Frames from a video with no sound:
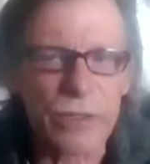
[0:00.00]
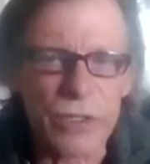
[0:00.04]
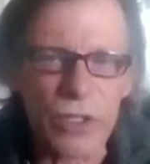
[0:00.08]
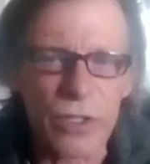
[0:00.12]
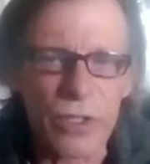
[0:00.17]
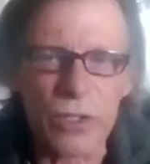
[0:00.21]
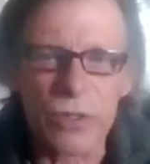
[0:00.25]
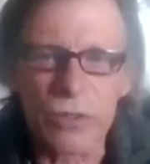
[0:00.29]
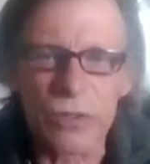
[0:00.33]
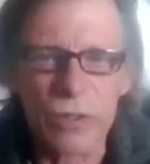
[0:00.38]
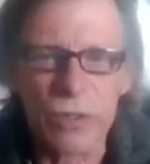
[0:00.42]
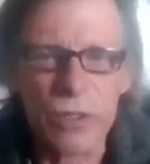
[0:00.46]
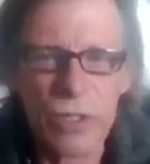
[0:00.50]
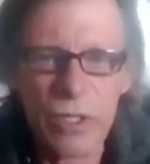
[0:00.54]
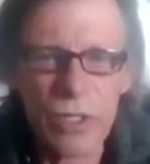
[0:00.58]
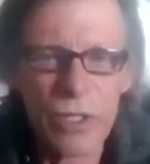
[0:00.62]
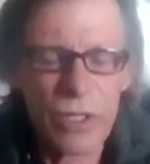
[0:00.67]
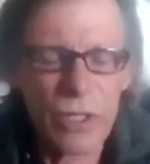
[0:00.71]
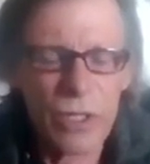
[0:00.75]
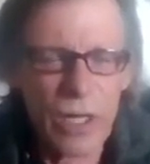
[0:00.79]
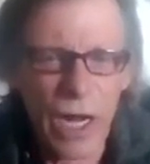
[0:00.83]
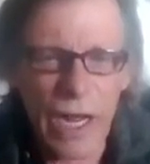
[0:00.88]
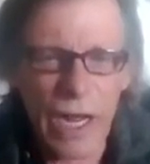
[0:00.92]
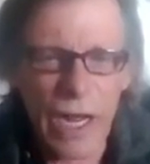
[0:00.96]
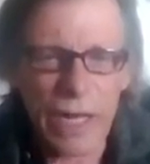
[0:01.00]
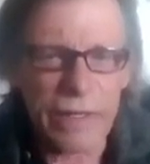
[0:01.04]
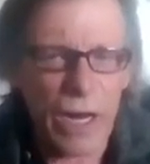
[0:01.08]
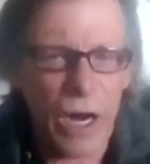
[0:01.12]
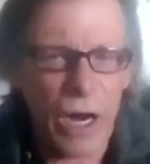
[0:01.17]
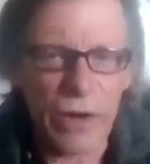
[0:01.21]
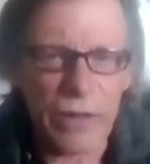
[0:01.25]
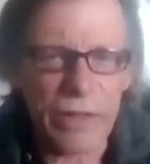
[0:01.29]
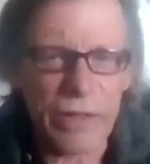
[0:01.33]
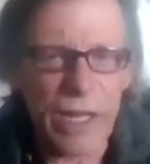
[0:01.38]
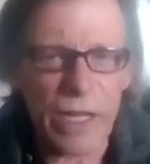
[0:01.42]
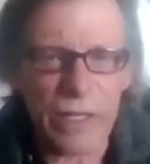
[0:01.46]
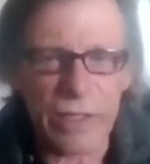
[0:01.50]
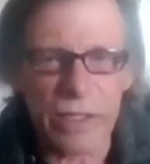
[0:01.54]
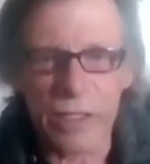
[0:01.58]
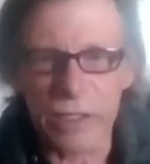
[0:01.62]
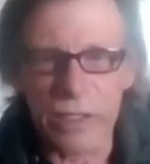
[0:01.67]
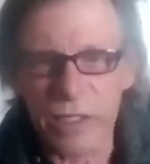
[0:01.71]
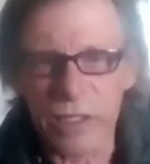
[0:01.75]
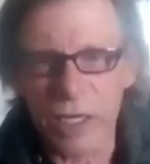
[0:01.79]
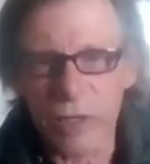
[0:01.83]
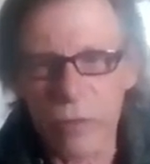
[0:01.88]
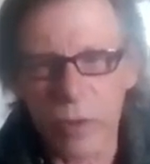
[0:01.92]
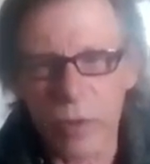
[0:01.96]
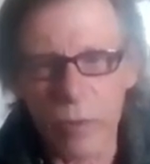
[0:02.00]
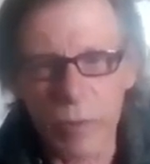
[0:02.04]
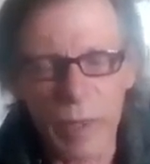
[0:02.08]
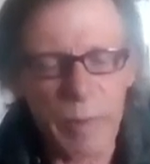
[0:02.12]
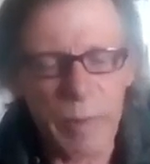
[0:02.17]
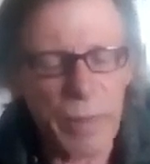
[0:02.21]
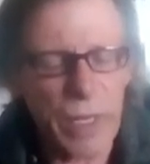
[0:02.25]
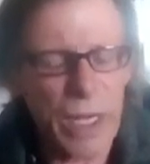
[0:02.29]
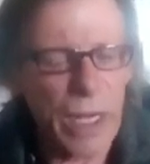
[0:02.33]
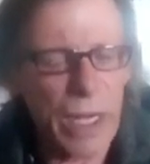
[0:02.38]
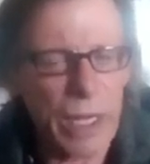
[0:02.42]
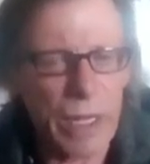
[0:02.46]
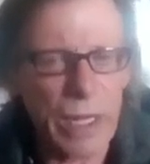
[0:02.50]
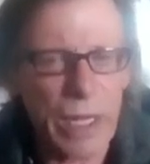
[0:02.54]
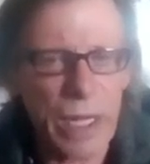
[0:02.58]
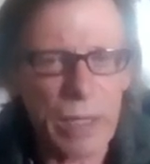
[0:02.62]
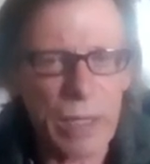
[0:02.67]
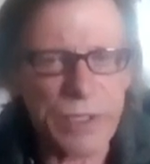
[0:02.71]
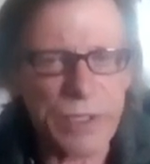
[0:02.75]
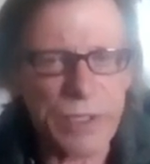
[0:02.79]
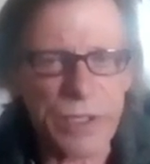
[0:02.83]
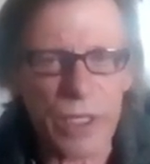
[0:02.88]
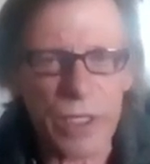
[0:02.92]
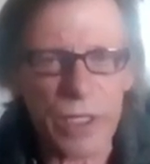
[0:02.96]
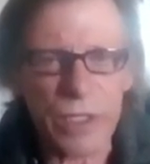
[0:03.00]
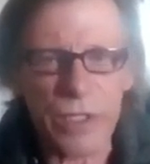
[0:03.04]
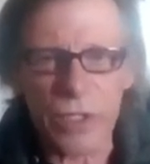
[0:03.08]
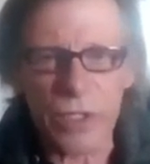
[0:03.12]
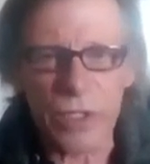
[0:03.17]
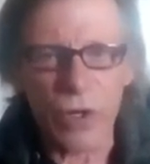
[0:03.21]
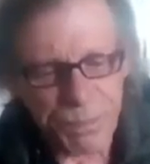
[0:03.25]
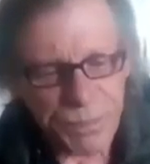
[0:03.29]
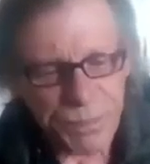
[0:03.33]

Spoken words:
until I had the heart attack. Then it's like, well, maybe I am sick.